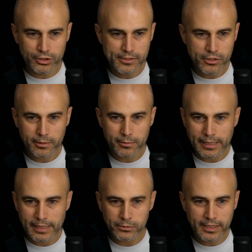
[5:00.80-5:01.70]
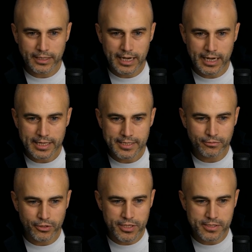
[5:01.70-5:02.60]
let's talk about Galaxia
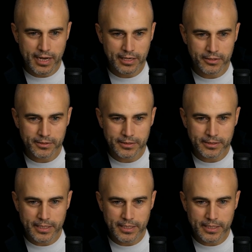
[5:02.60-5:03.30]
for a second.